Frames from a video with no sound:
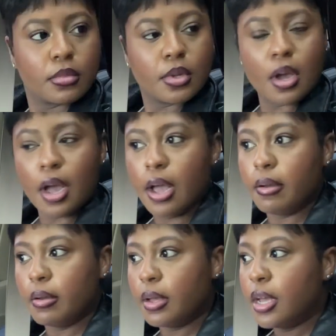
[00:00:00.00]
Okay.
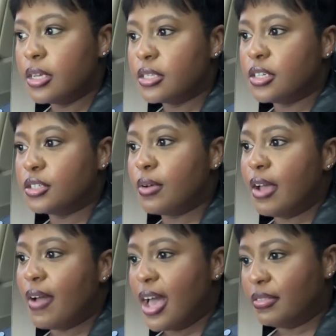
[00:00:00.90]
Since you
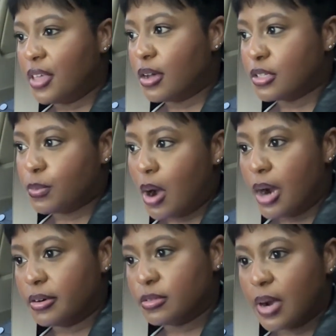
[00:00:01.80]
have had those partners,